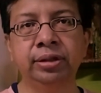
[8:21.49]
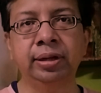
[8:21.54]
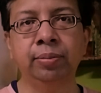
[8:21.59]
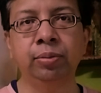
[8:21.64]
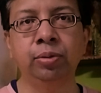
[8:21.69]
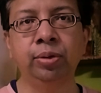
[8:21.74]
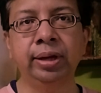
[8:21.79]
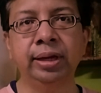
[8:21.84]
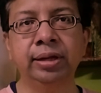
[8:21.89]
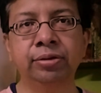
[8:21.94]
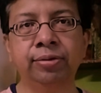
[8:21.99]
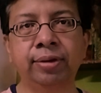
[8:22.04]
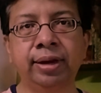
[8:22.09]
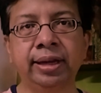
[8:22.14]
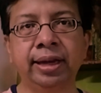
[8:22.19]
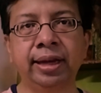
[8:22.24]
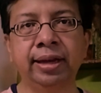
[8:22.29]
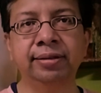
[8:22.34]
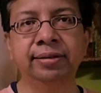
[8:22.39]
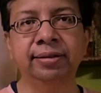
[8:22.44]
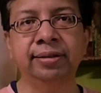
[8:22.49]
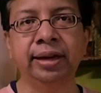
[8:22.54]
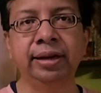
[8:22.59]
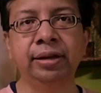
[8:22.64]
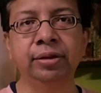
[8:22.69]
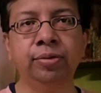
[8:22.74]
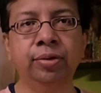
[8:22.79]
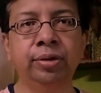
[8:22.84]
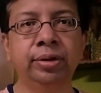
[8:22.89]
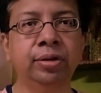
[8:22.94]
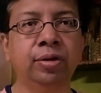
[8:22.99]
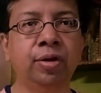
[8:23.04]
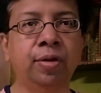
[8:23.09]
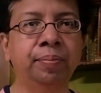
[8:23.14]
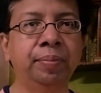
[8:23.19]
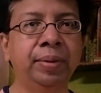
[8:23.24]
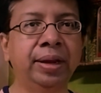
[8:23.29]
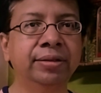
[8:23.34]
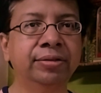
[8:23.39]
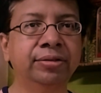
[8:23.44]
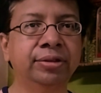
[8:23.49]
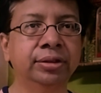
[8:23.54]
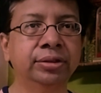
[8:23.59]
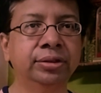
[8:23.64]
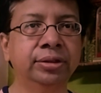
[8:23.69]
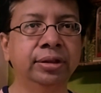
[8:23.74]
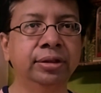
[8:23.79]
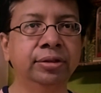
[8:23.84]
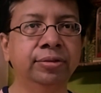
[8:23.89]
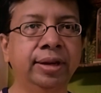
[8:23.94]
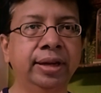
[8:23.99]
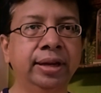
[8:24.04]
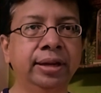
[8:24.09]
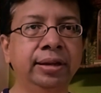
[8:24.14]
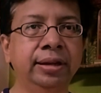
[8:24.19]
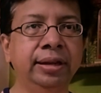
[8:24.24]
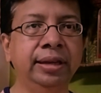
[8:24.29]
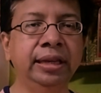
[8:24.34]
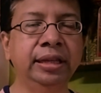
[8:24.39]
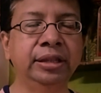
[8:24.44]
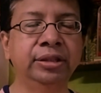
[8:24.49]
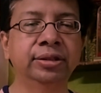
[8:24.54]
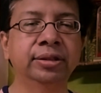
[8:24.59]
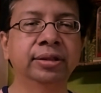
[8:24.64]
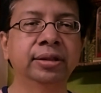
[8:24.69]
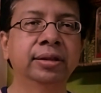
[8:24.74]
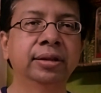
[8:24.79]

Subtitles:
WXY, XZ is what a complex structure is, wherein each